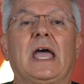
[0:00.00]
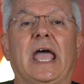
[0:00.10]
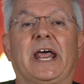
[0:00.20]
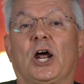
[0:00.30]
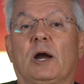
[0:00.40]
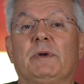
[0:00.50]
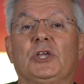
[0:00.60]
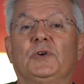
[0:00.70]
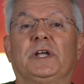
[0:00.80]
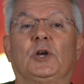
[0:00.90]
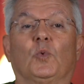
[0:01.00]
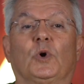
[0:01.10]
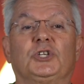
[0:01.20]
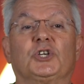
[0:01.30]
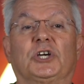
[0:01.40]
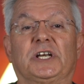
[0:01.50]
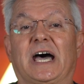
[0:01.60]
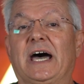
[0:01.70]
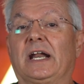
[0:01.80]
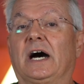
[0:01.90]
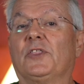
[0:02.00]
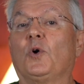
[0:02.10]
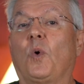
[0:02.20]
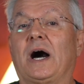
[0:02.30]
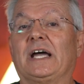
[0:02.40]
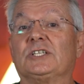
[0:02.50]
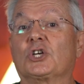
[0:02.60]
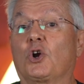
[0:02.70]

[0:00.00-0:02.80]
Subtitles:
An army unit which could not otherwise